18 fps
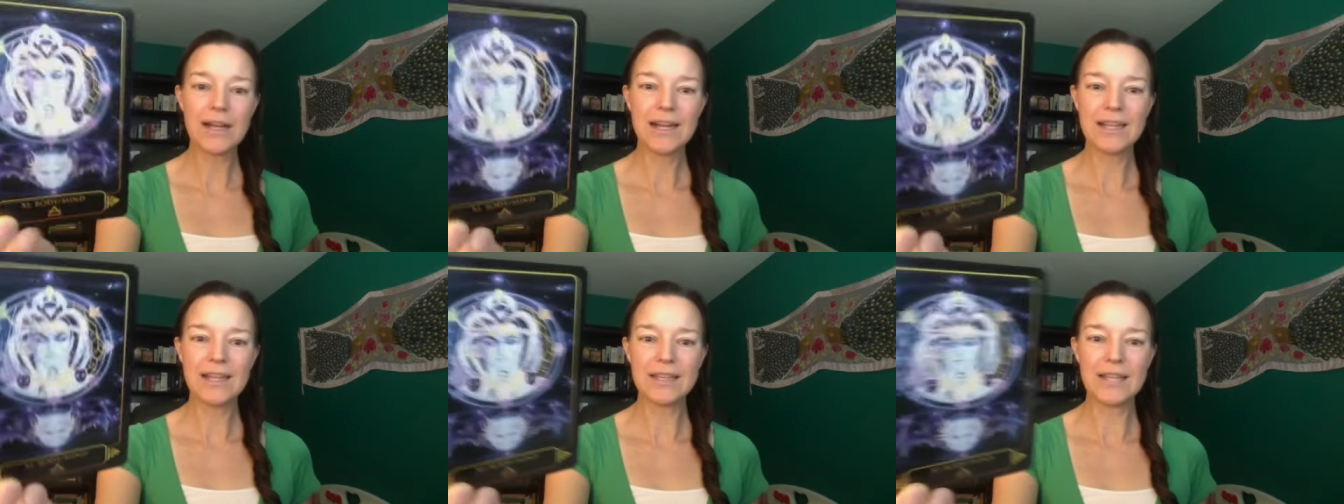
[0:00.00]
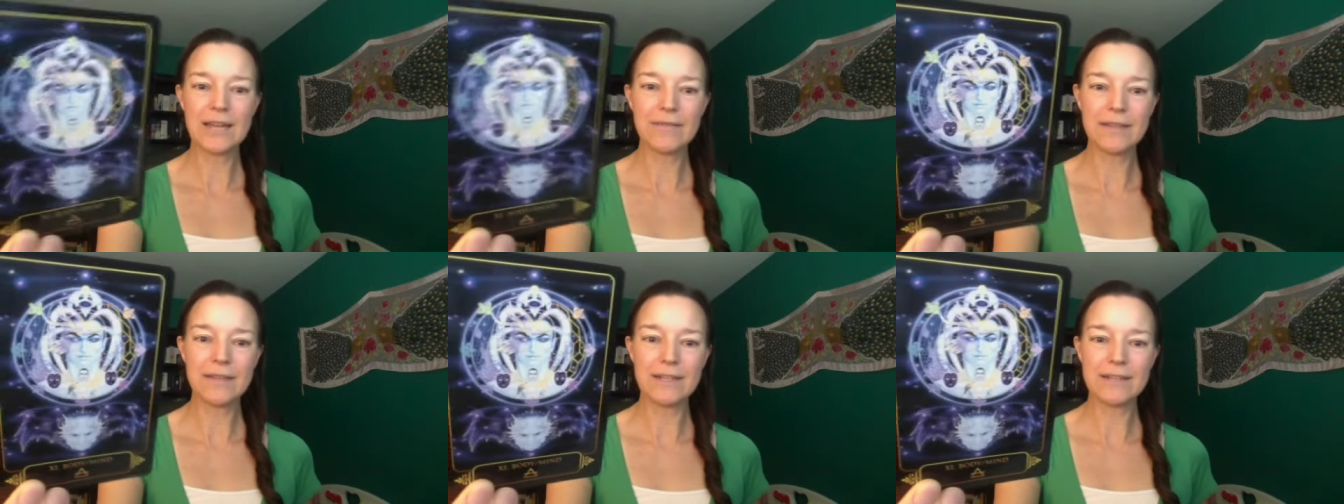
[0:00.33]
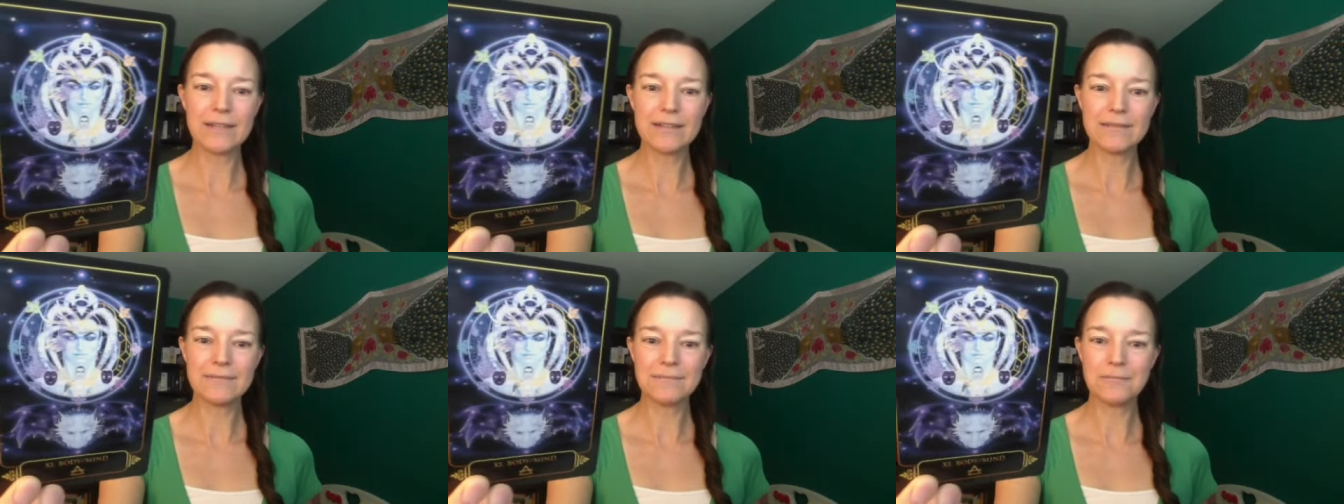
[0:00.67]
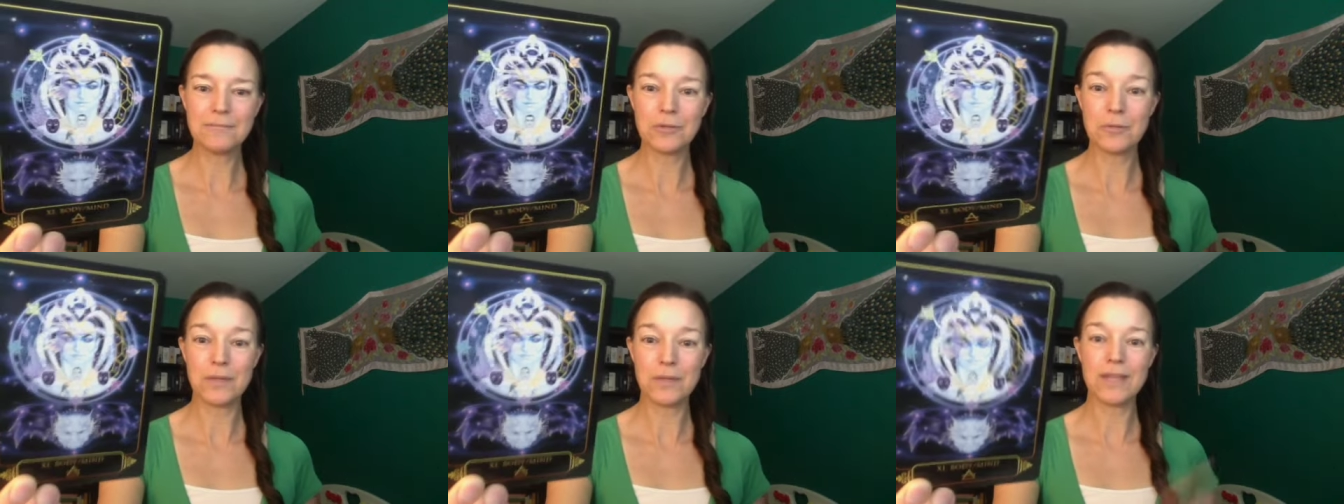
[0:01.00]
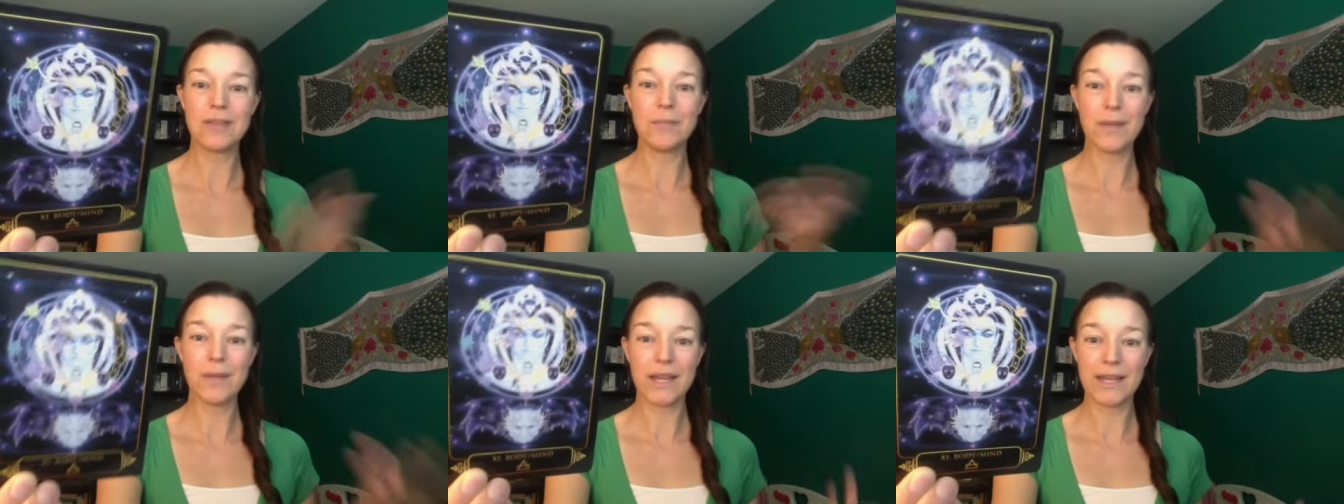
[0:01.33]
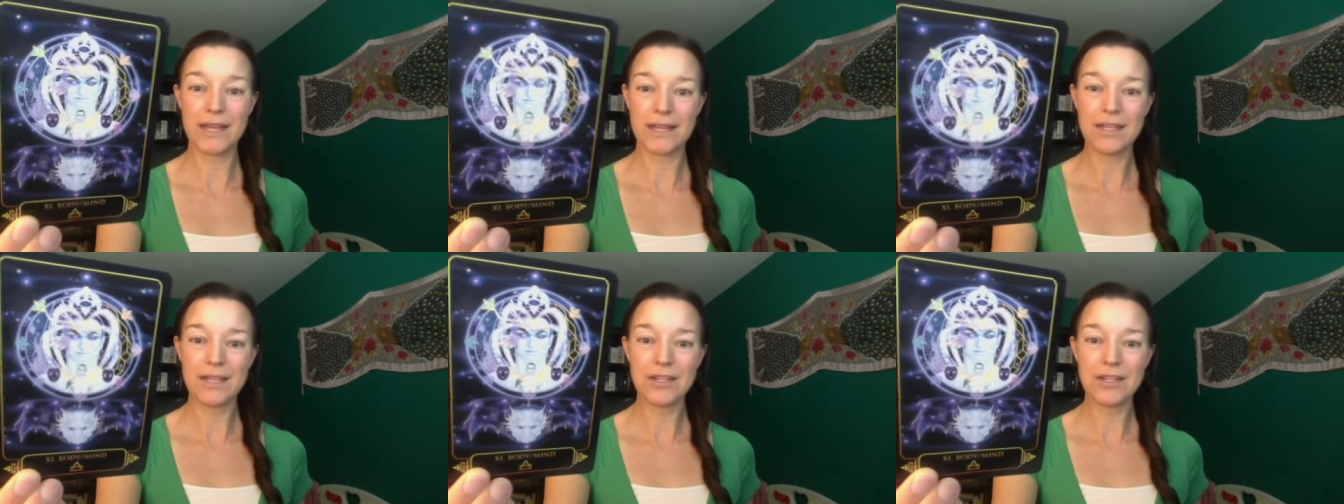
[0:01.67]
11 would be the
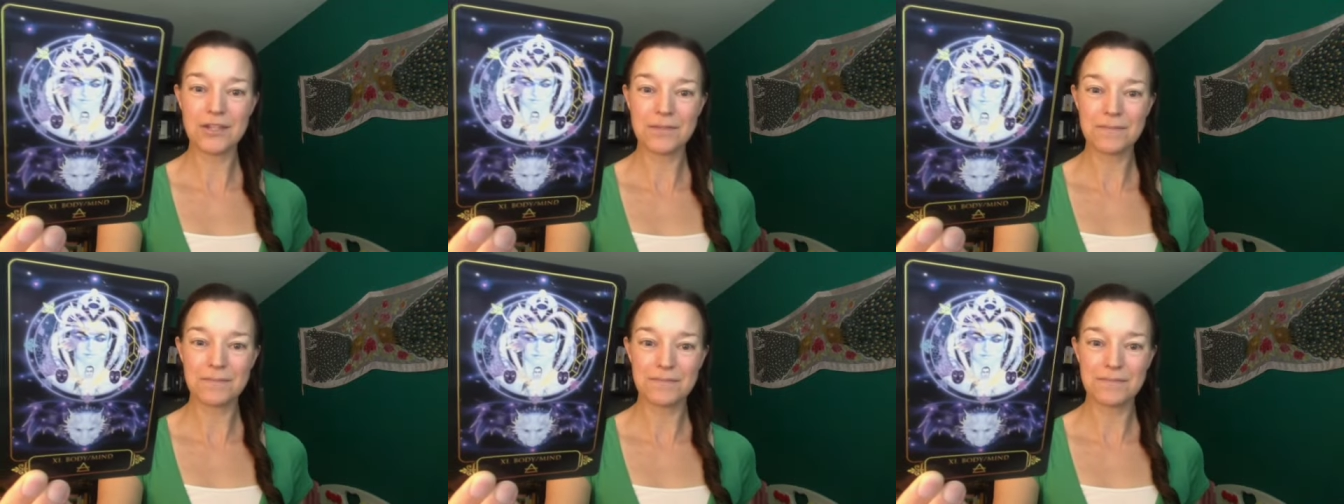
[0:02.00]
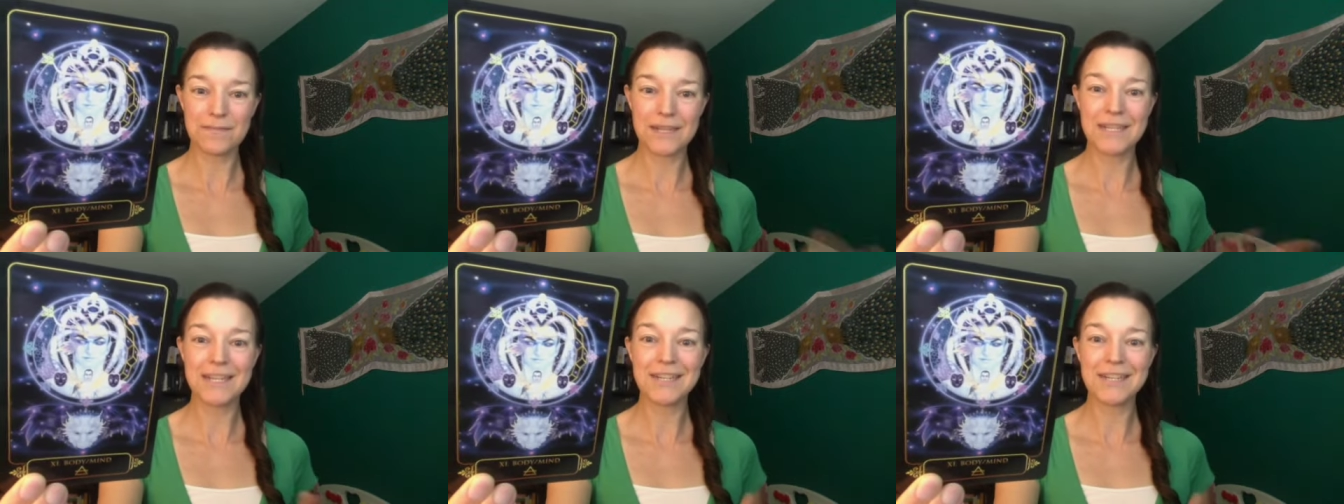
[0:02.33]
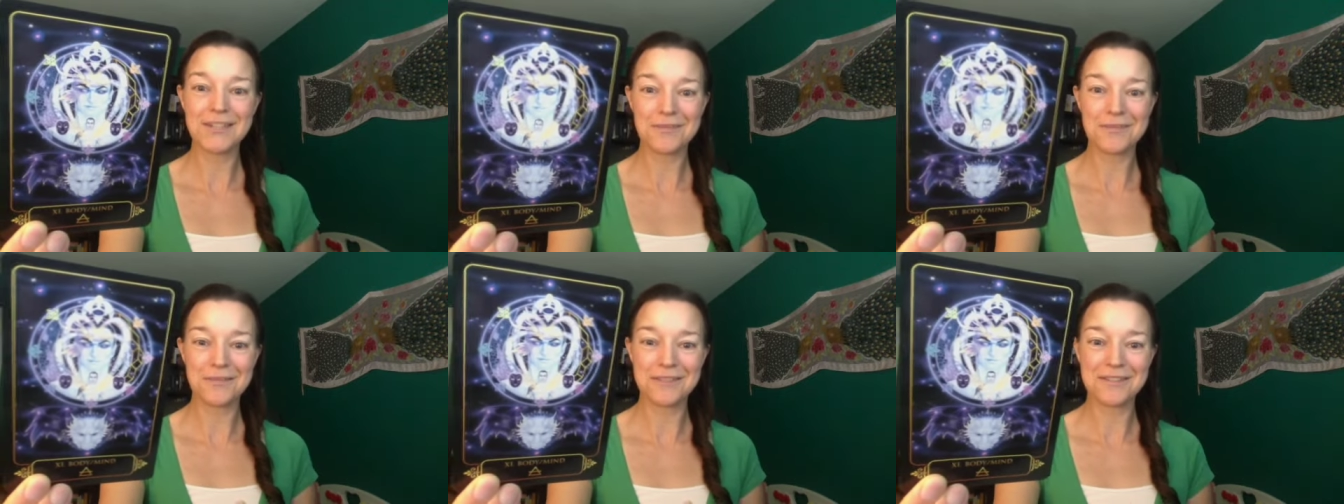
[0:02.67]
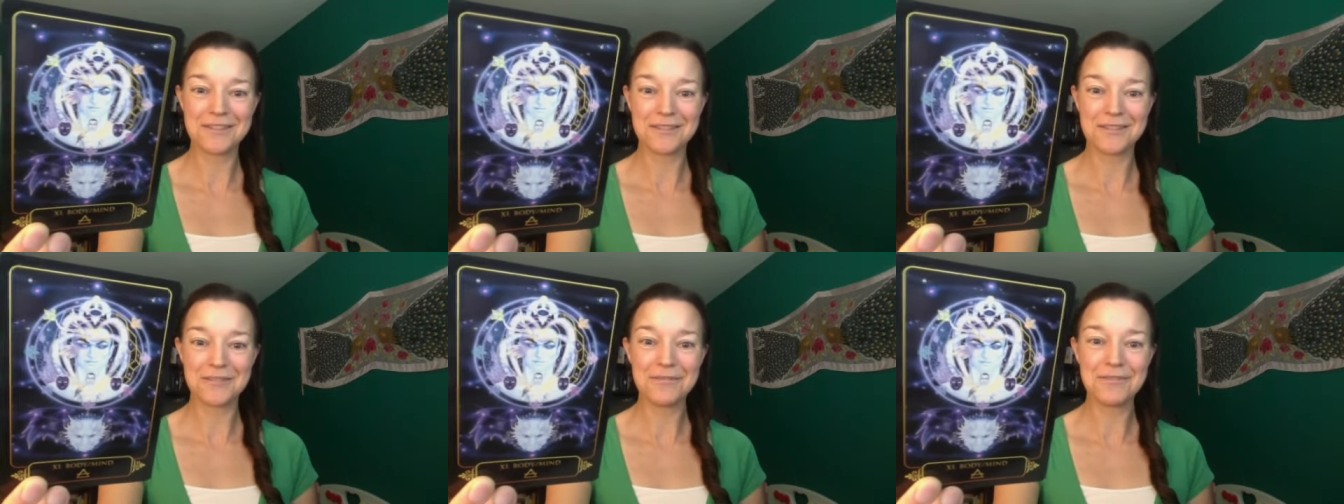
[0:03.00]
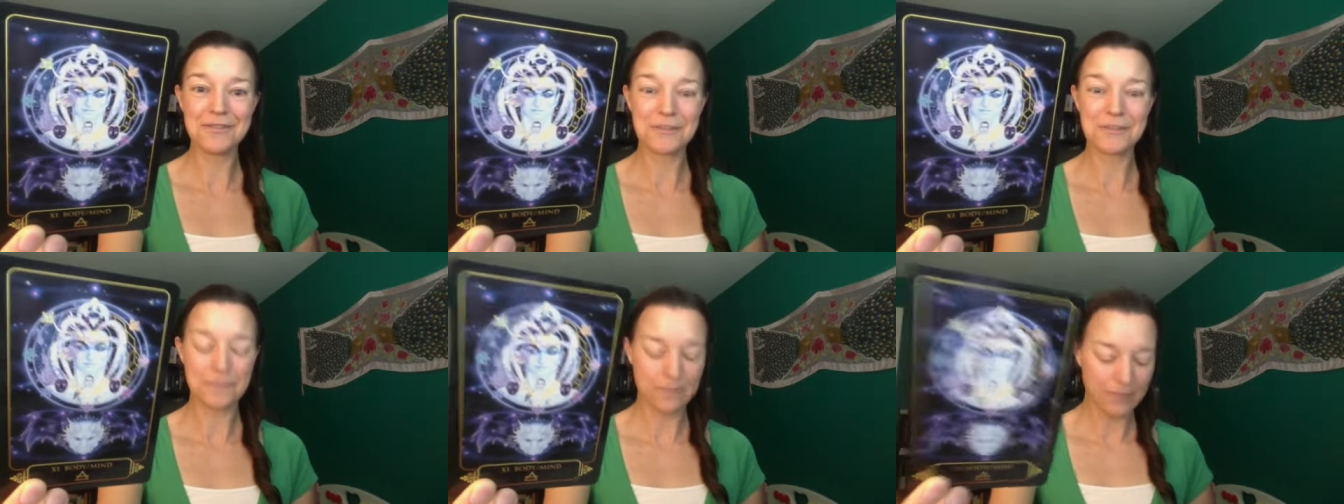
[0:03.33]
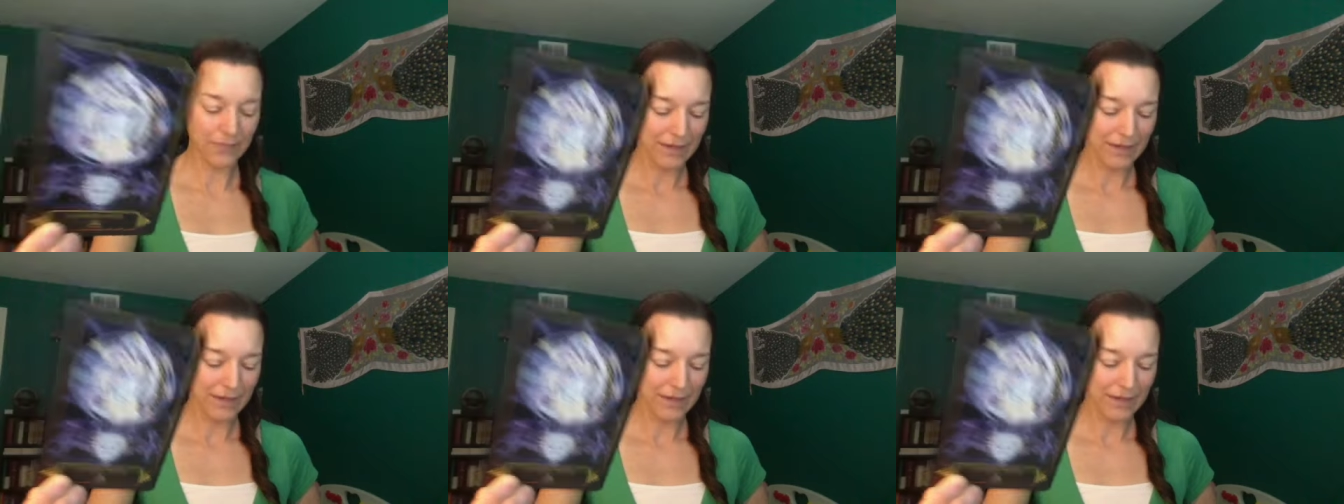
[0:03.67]
page in each of the suits,